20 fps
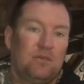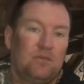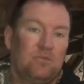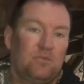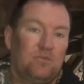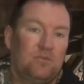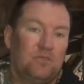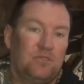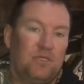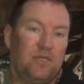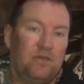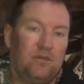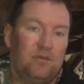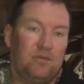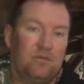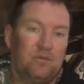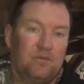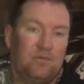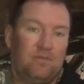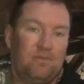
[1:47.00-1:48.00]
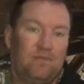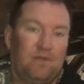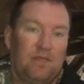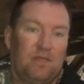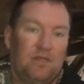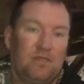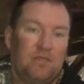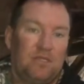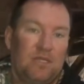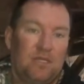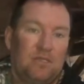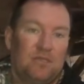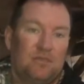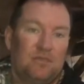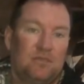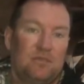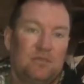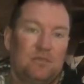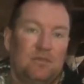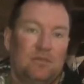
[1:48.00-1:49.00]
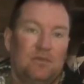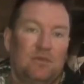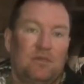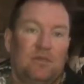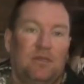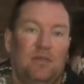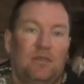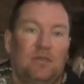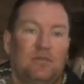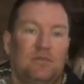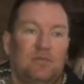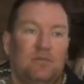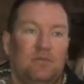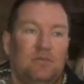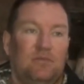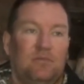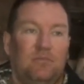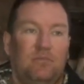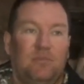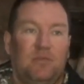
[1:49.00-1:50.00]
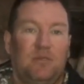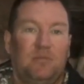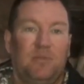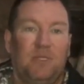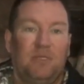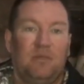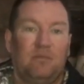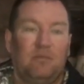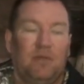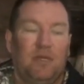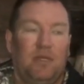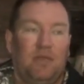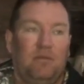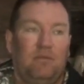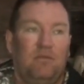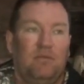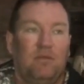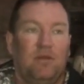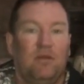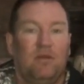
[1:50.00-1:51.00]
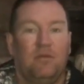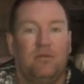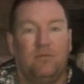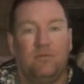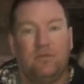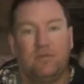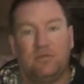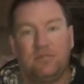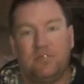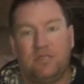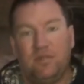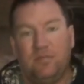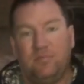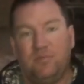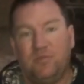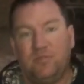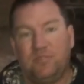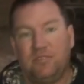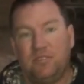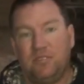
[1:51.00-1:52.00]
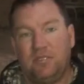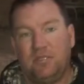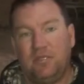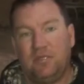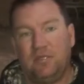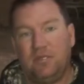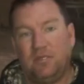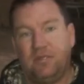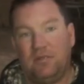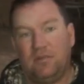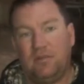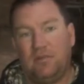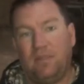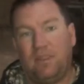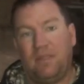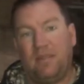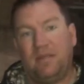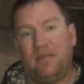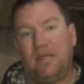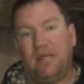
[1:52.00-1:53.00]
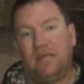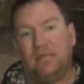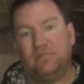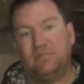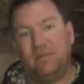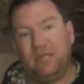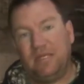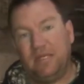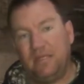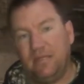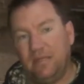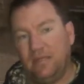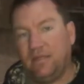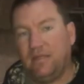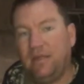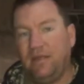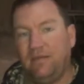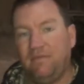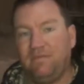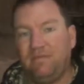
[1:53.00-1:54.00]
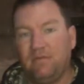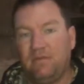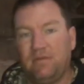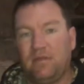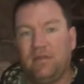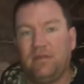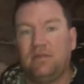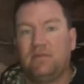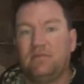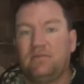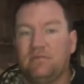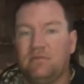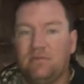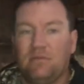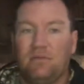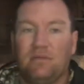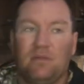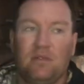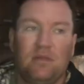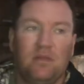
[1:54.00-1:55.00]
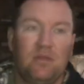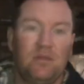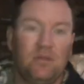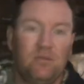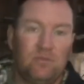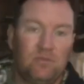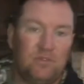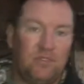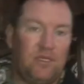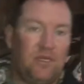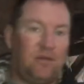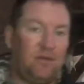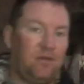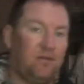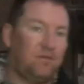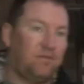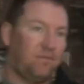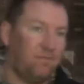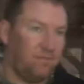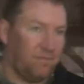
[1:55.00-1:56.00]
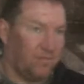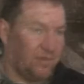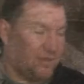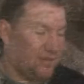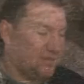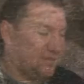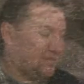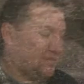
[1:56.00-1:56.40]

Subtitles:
we'll see how it goes. If we get a chance and it's to beat the rain, we're gonna try and push the cows back into the hayfield again. So we'll see how it goes from here.